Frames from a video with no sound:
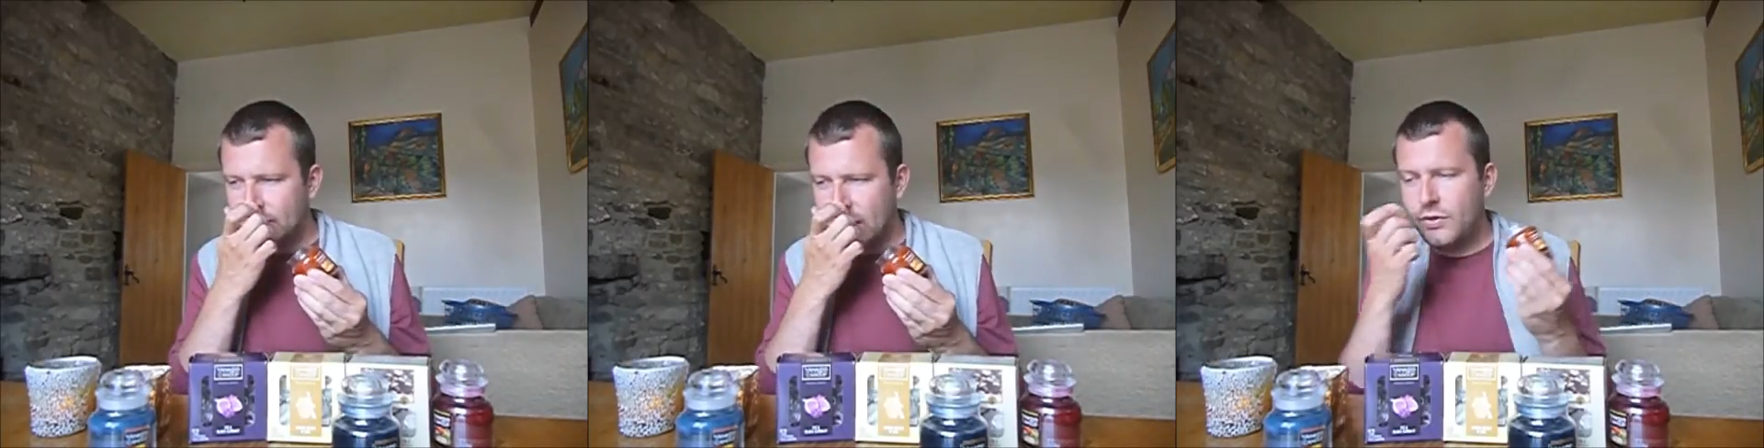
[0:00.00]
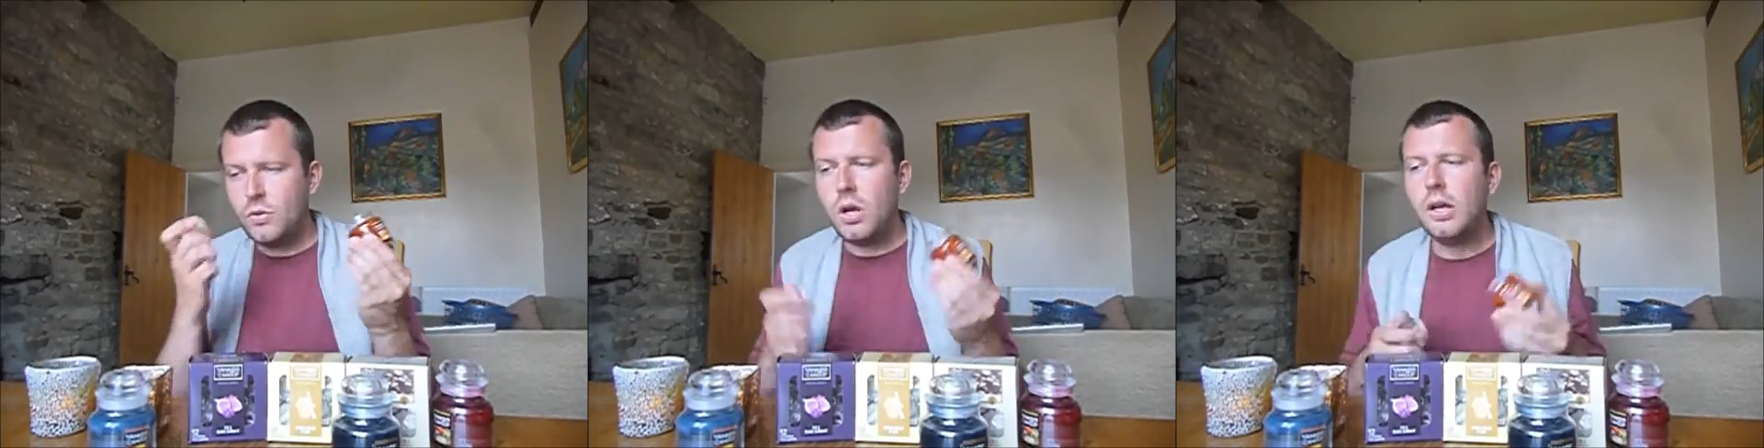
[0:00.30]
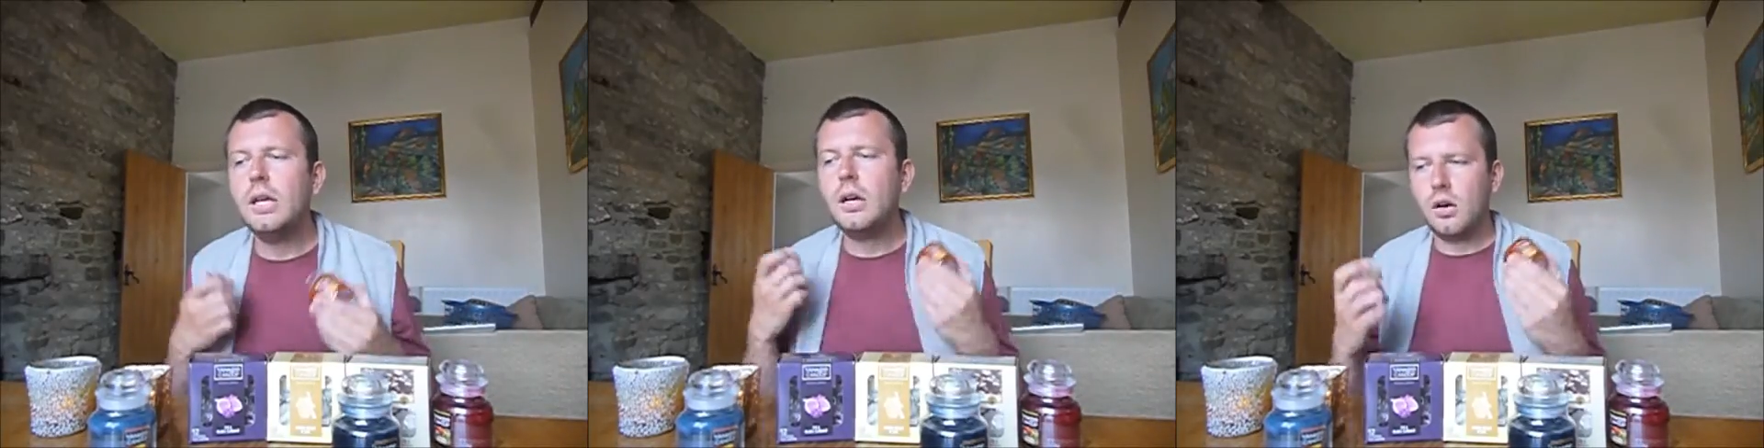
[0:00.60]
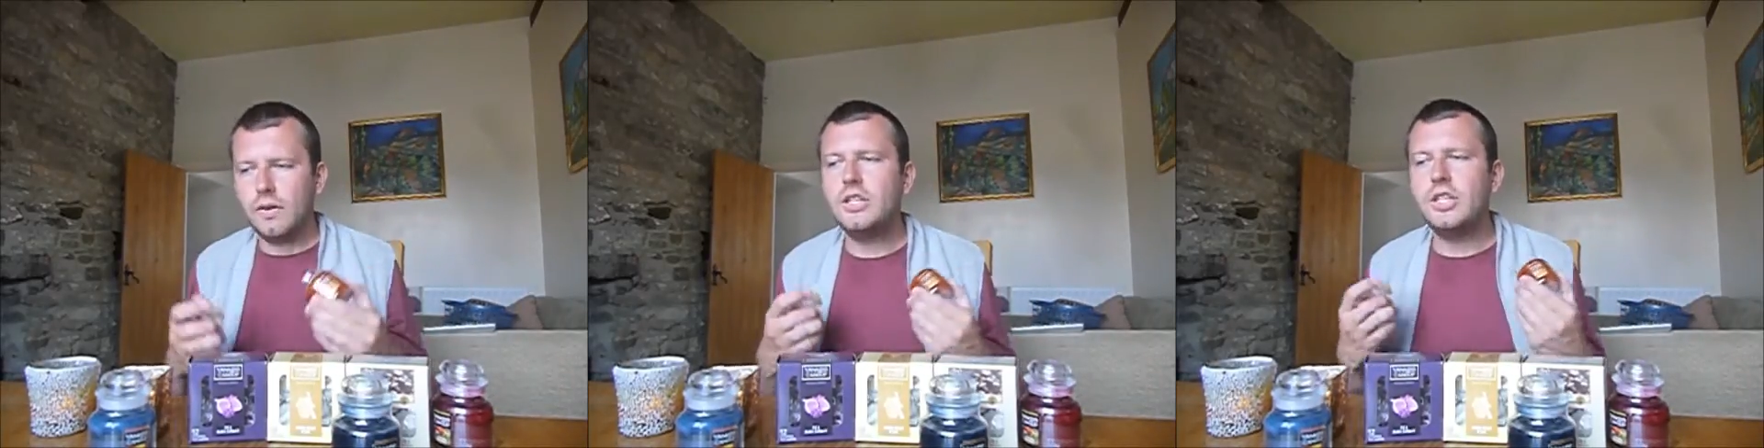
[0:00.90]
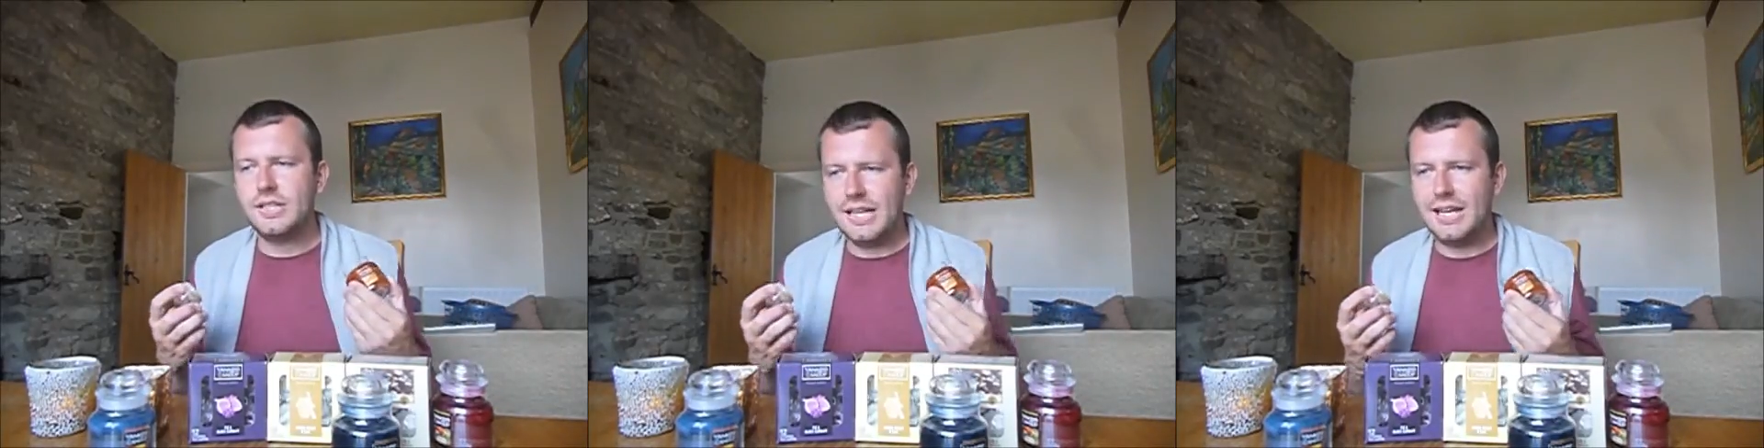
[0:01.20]
If you like
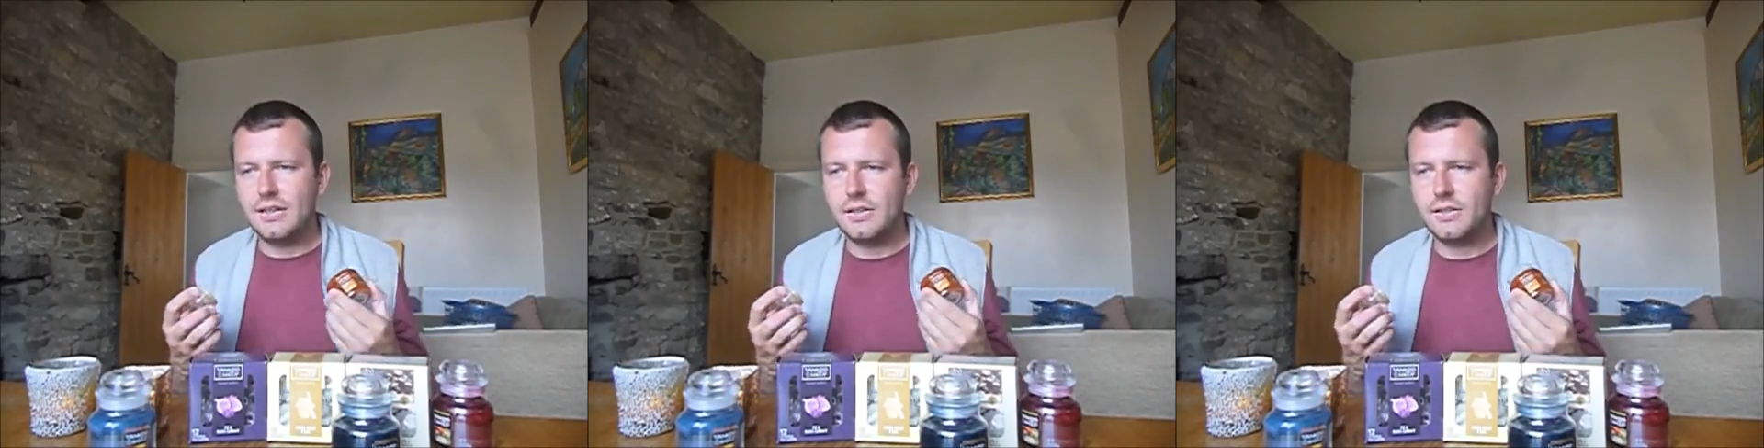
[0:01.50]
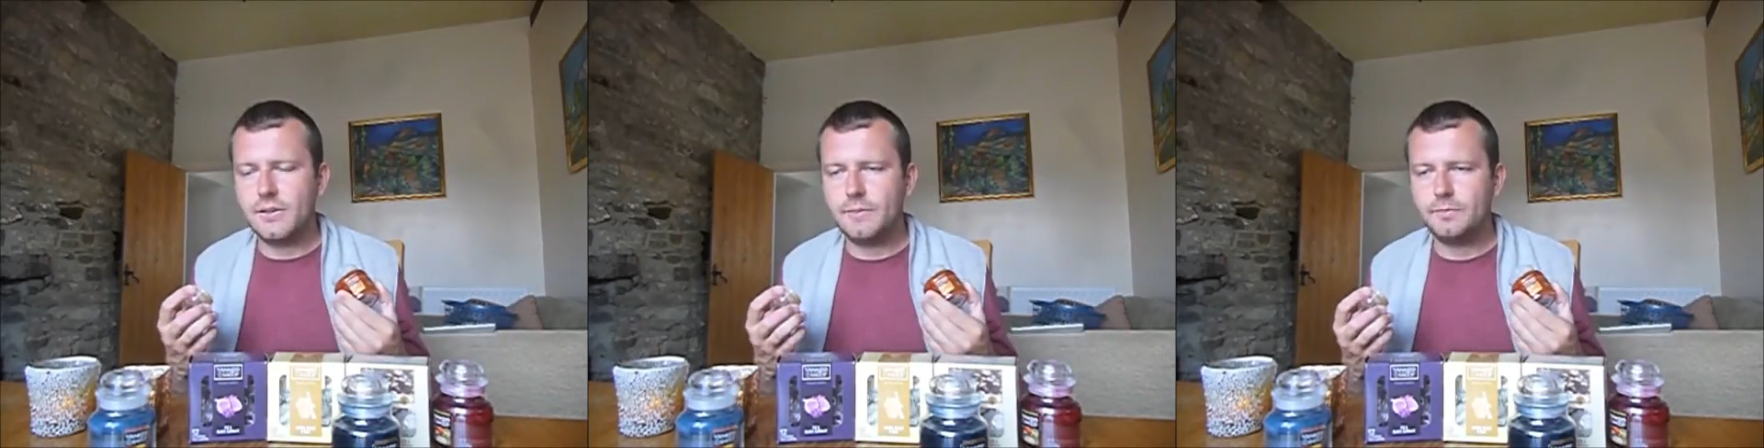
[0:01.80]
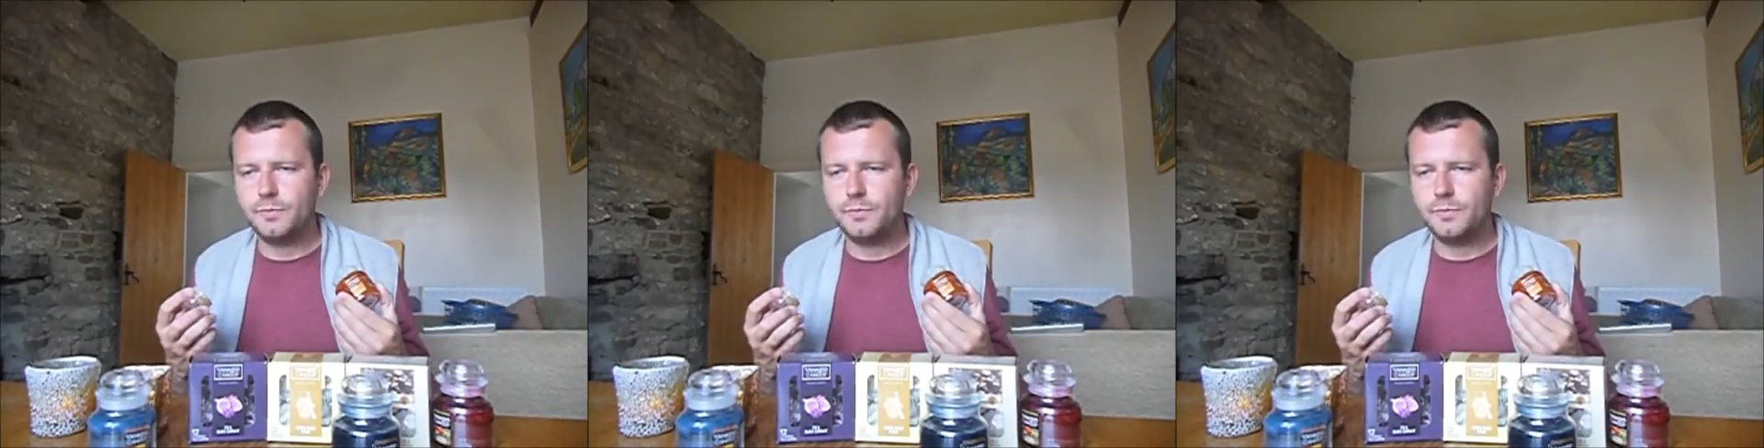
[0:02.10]
orangey scents,